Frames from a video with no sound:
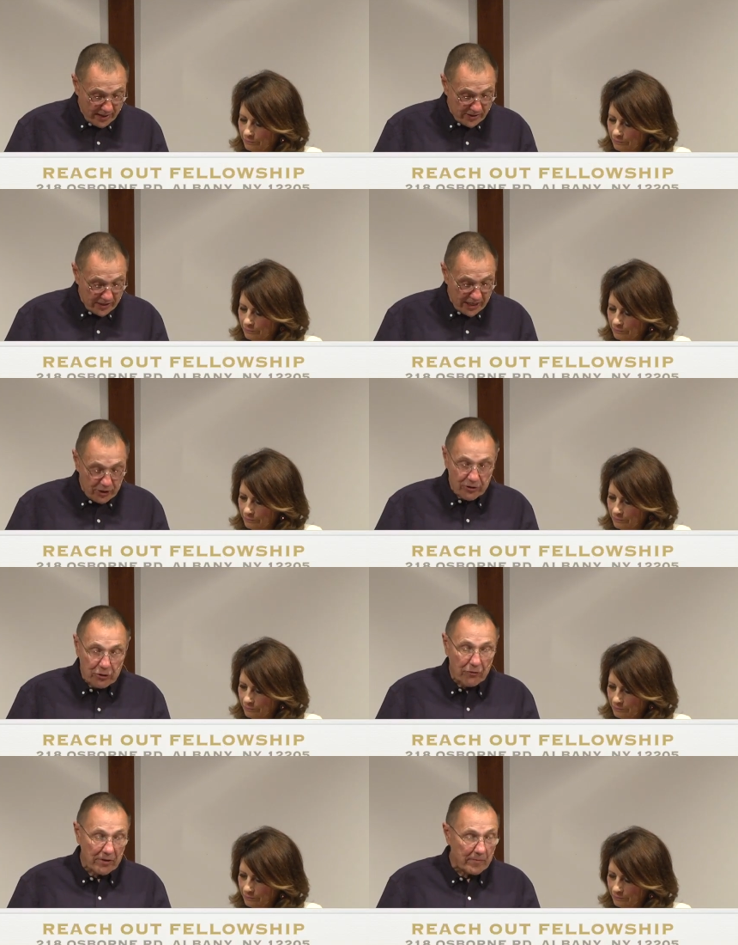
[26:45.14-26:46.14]
Speaker 1: by saying, You
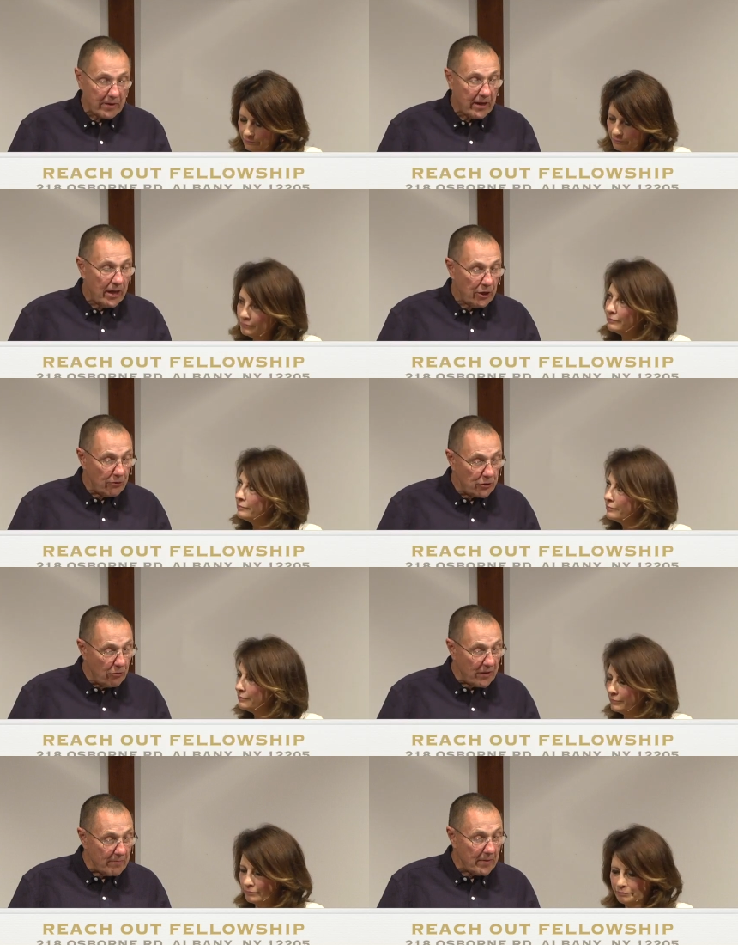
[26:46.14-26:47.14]
do them. You
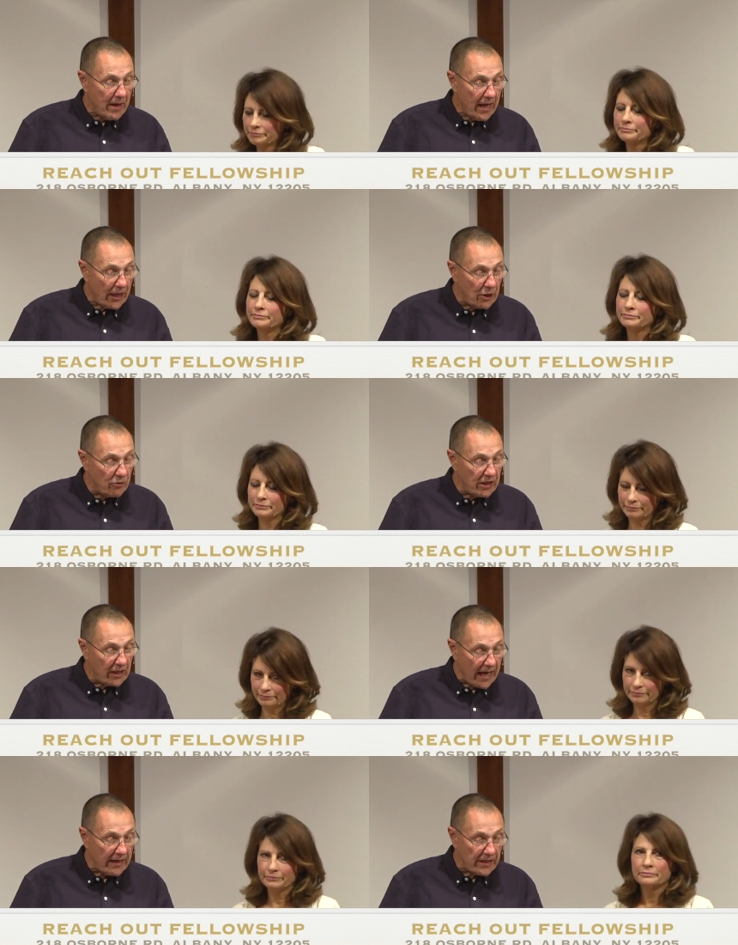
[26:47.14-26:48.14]
do them and you
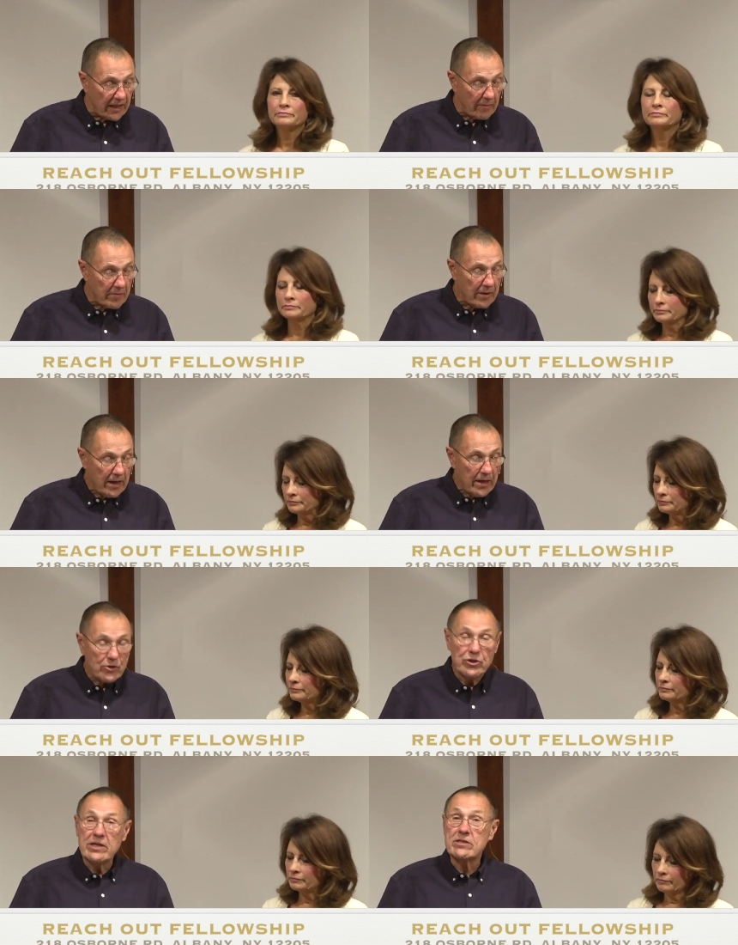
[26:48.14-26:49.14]
delight in them.
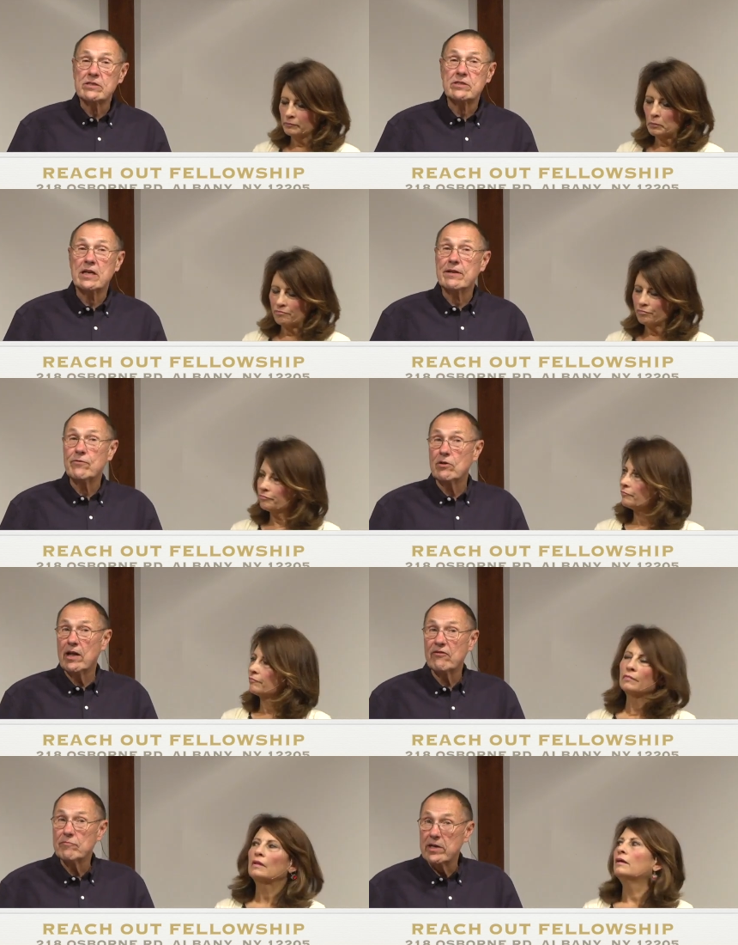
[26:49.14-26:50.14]
Jesus said, If you
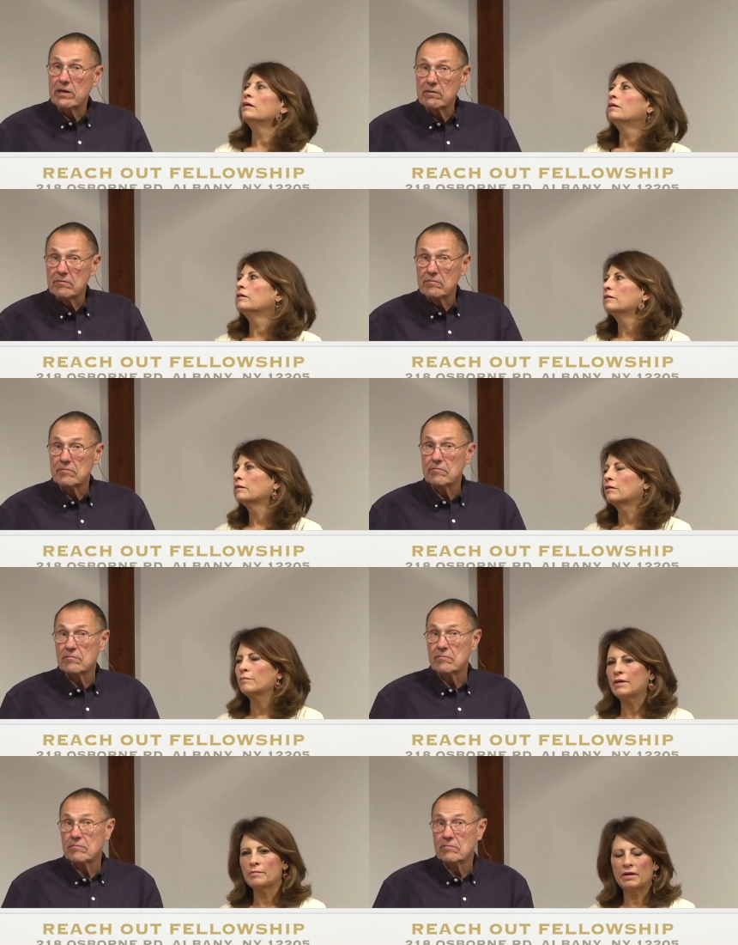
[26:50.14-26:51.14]
love me,
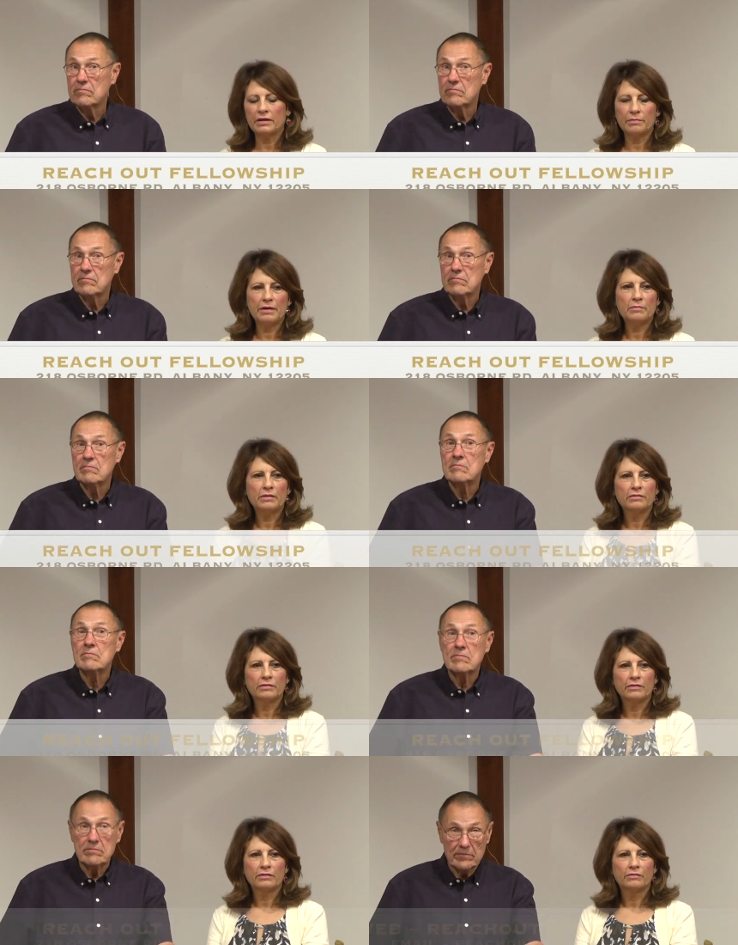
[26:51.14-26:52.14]
Speaker 2: obey my commandments.
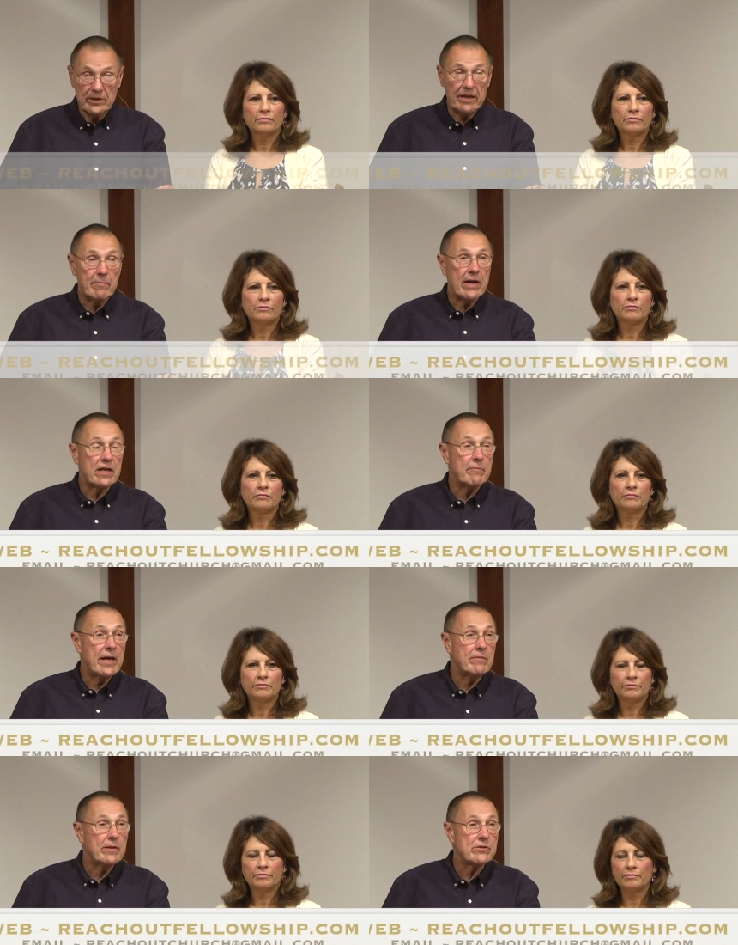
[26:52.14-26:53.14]
Speaker 1: Keep my
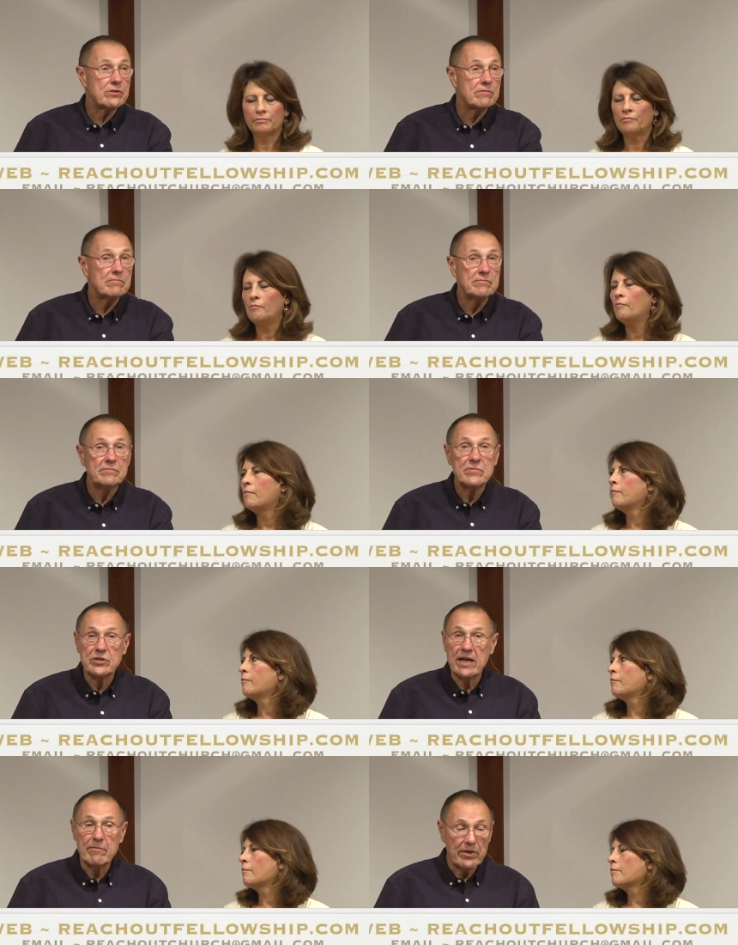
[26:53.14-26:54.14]
commandments.
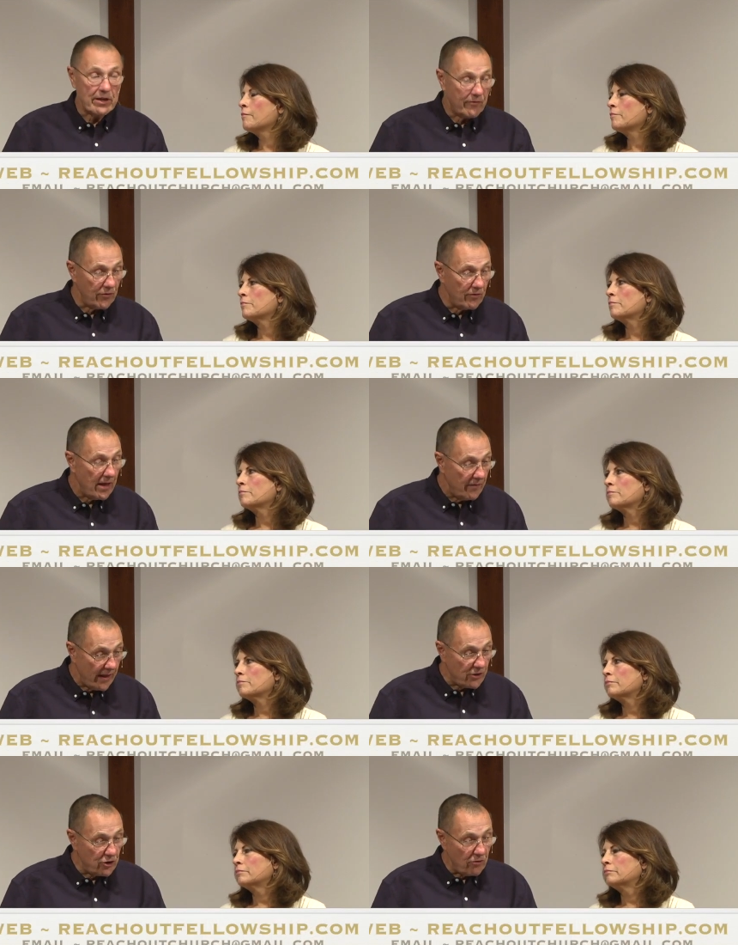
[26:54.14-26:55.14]
Same thing. If you
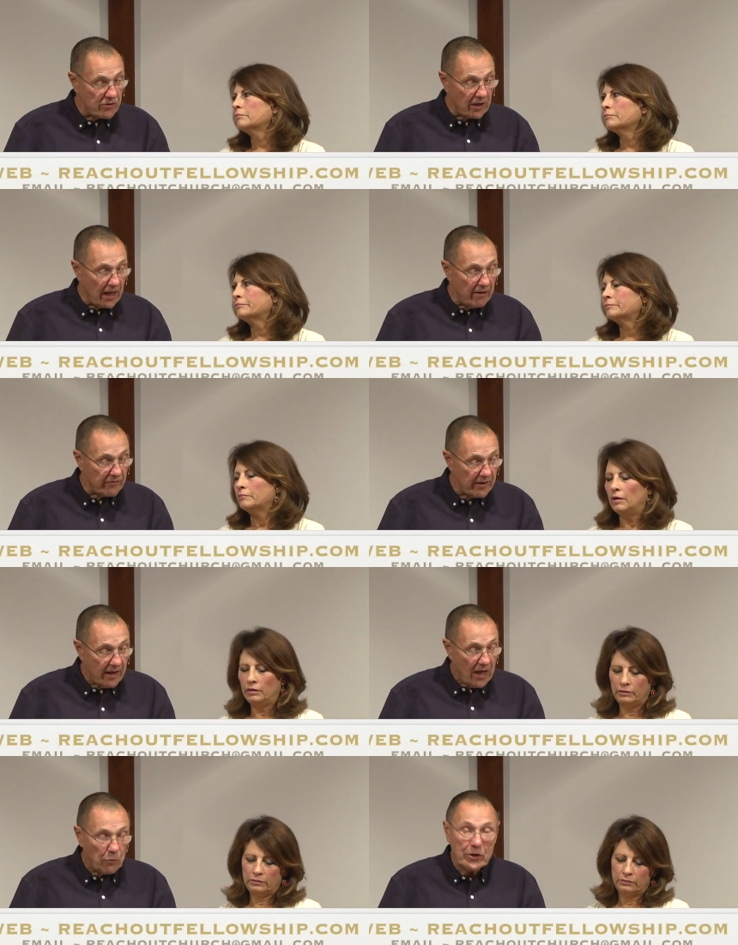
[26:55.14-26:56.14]
that shows the love.
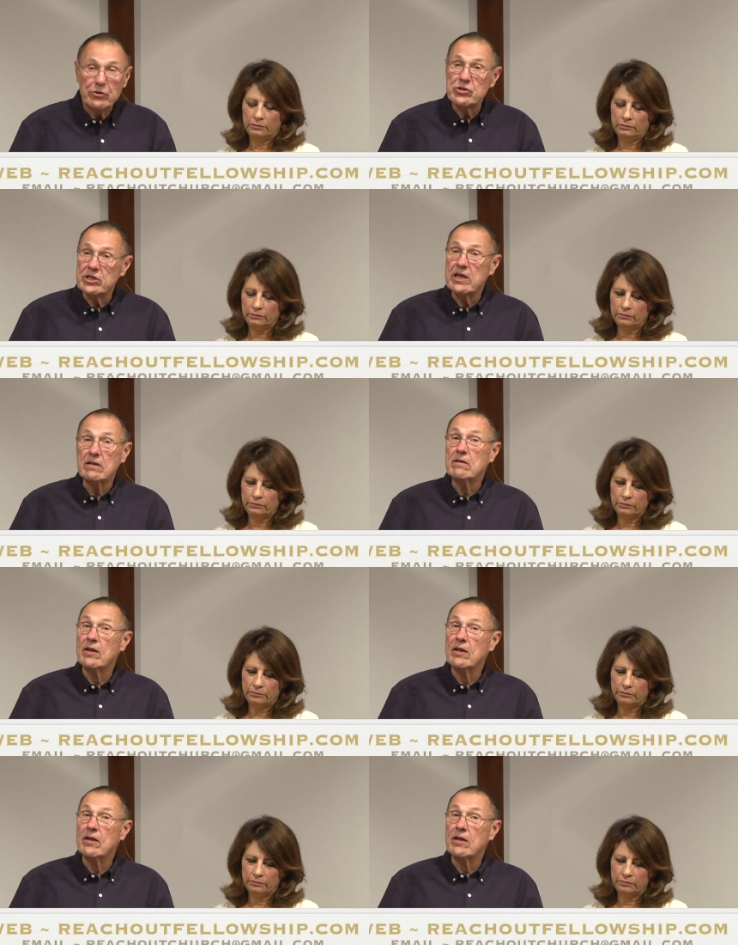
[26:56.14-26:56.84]
When you sin,